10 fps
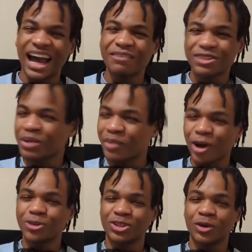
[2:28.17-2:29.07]
I haven't done
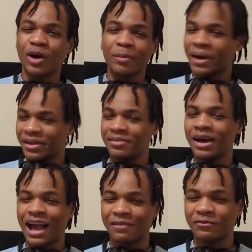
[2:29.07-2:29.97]
biology in a while, but
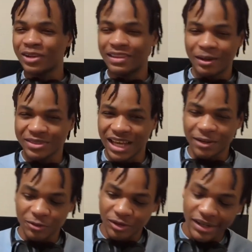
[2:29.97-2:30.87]
I feel like that was kind
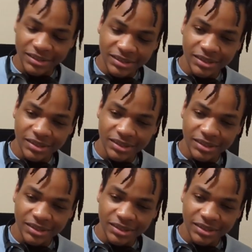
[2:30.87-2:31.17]
of correct.